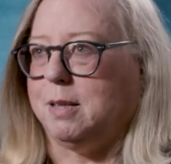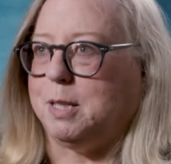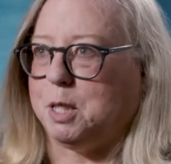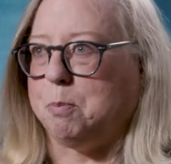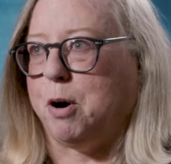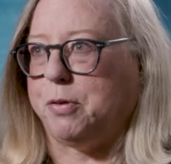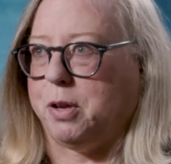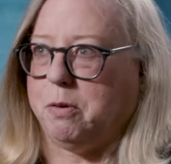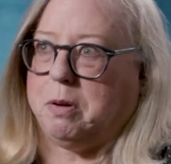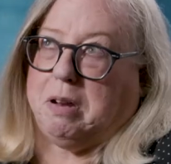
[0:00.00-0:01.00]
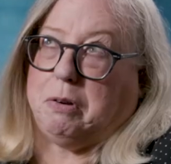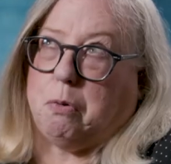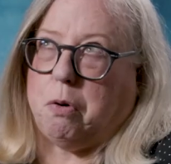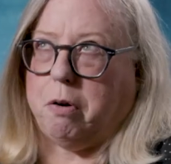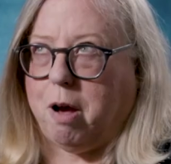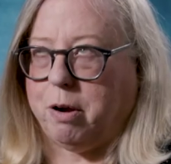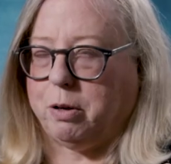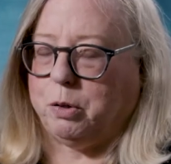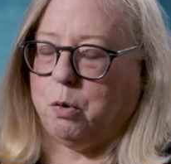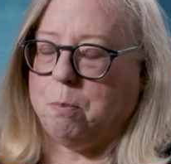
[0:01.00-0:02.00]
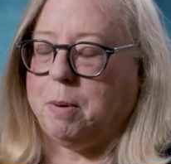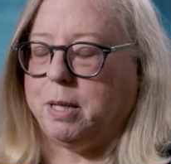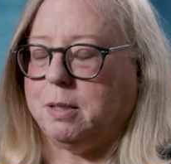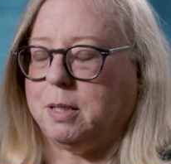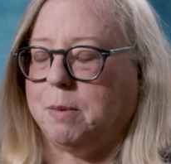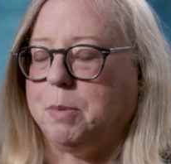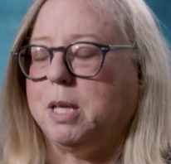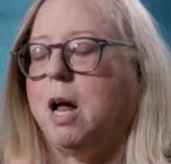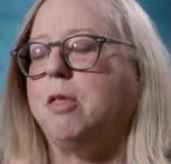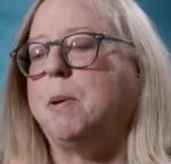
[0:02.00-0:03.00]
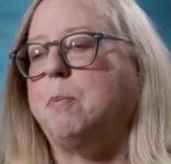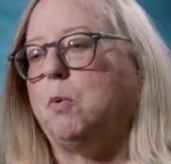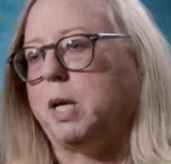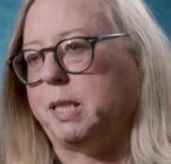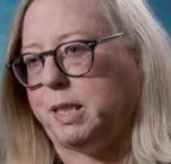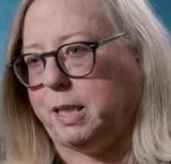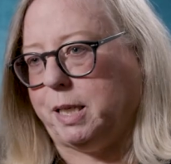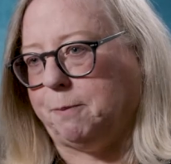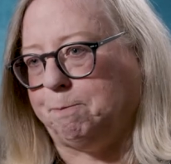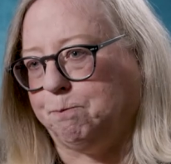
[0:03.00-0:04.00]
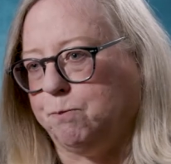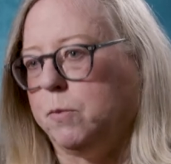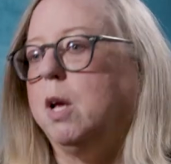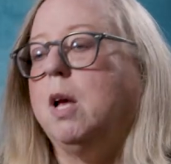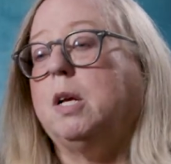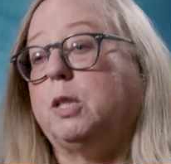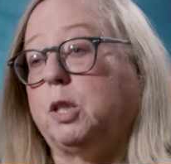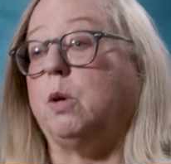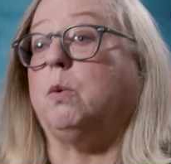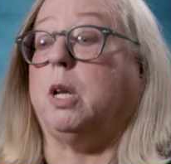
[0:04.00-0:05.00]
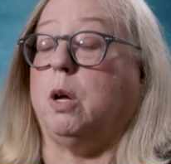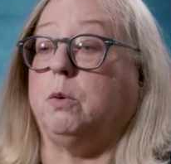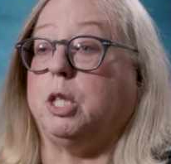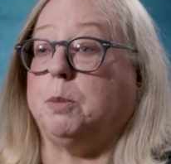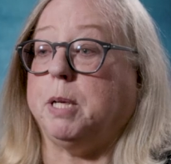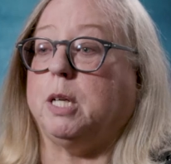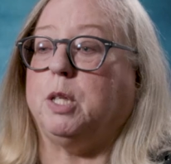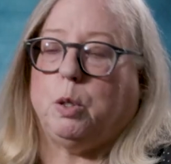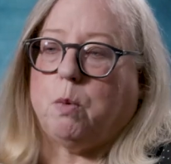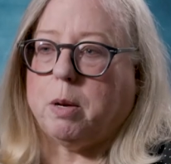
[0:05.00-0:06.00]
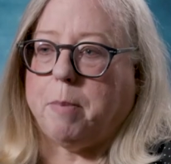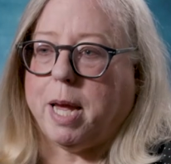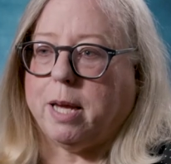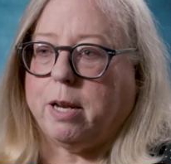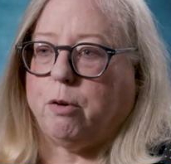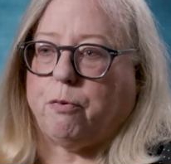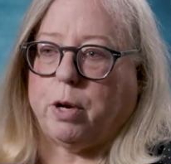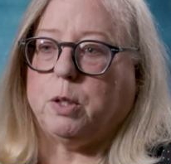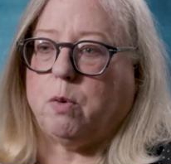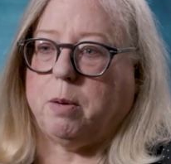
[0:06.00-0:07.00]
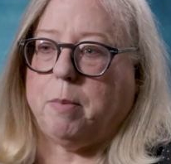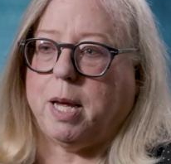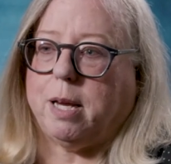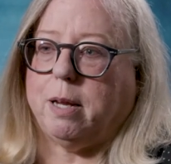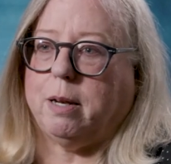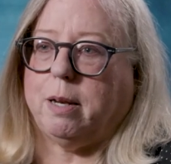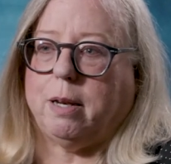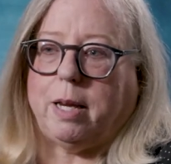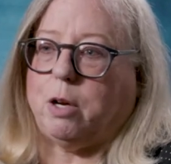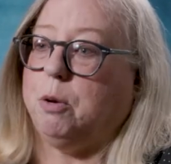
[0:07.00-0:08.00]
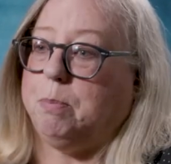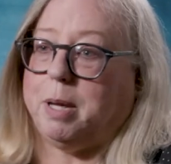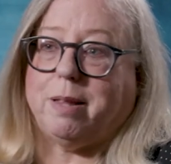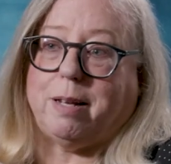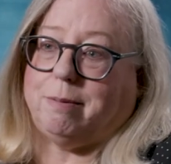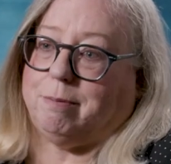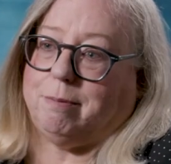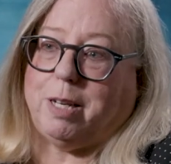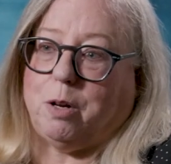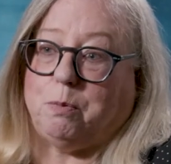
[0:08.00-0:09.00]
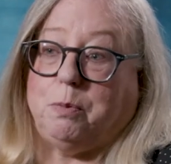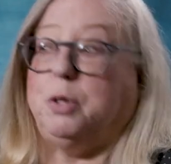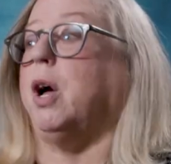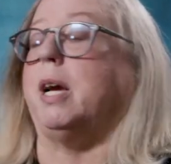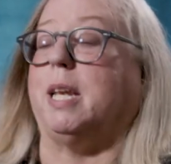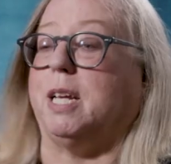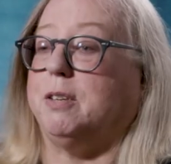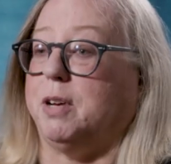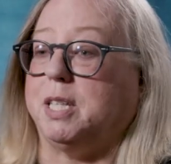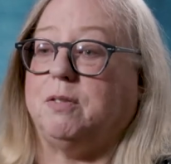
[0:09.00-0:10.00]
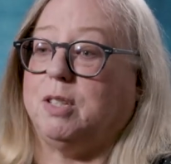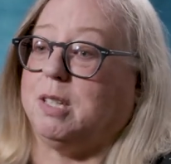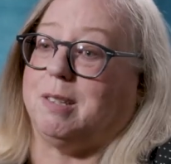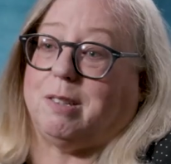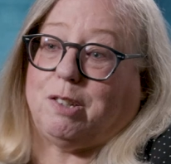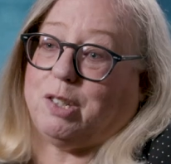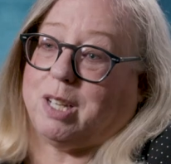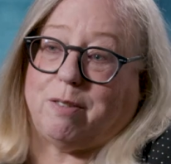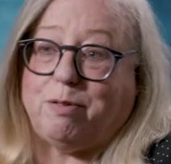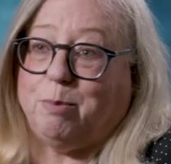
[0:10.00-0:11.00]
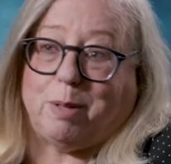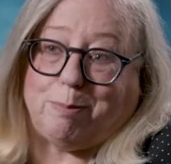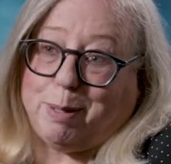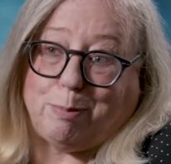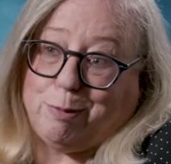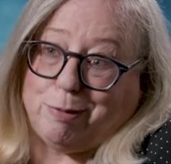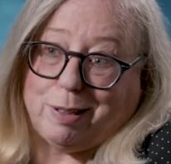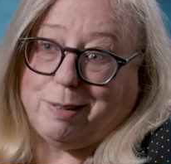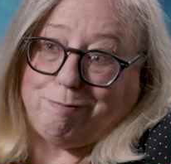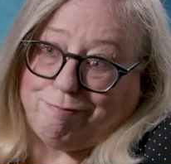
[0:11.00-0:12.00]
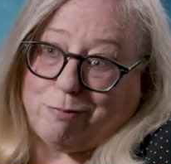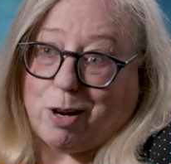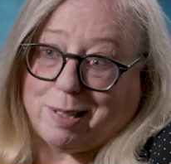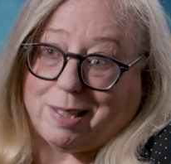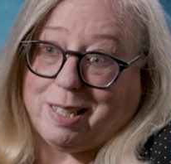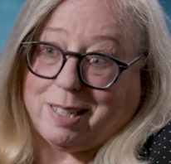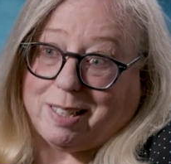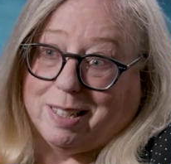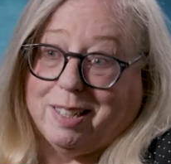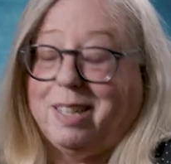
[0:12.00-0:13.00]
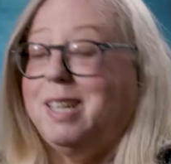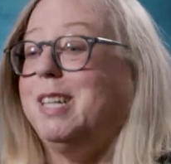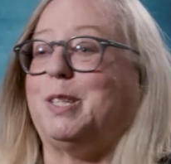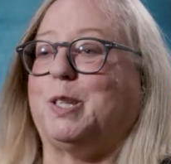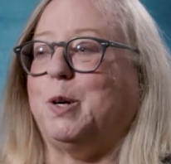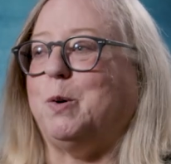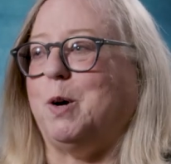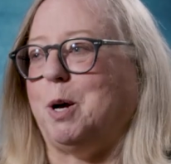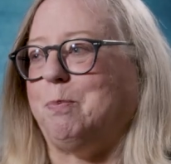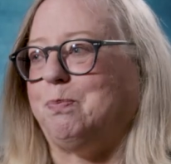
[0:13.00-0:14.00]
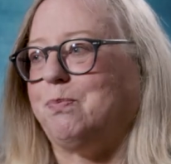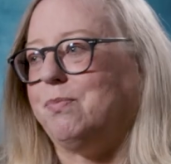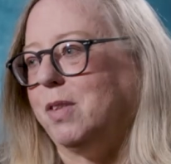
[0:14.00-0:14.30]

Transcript: this is the part that you can ignore or not ignore but something that other people want to see so you know just because you want to make it and your friends want to make it it could be that you know you're not getting into festivals because it's just not a film that people really want to see so um,